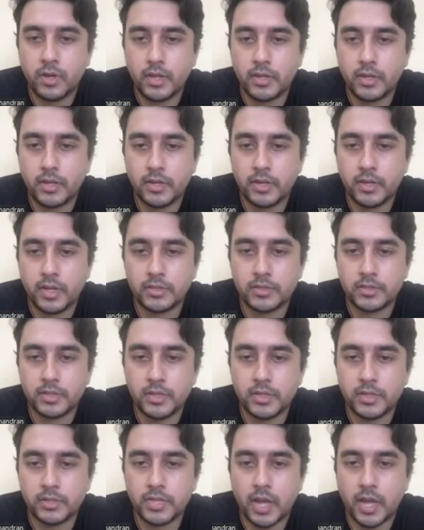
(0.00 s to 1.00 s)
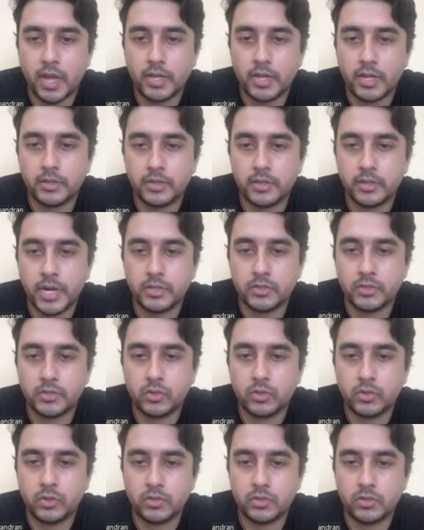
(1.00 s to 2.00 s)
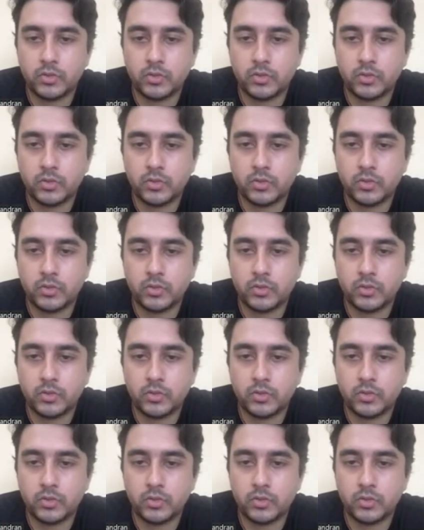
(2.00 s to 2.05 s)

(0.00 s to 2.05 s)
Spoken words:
and yes, it is higher than the right shoulder.